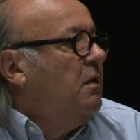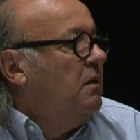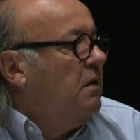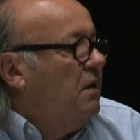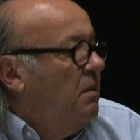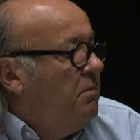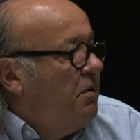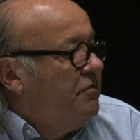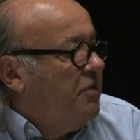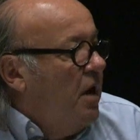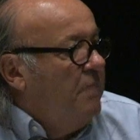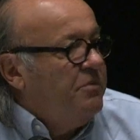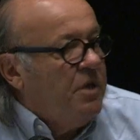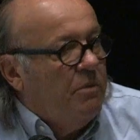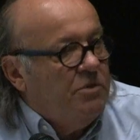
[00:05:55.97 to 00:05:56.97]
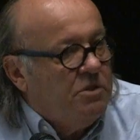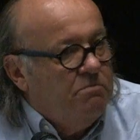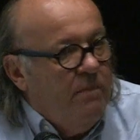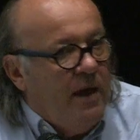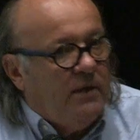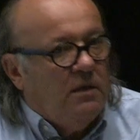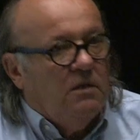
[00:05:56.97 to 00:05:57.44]
The number of times I was
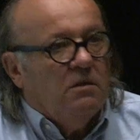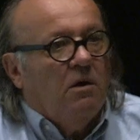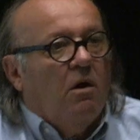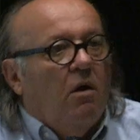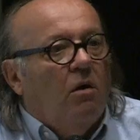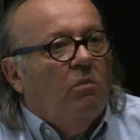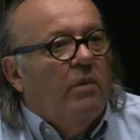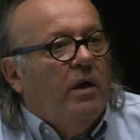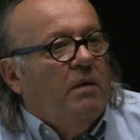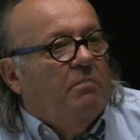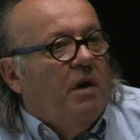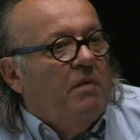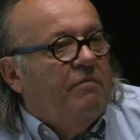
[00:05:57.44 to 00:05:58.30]
met in the hallway by,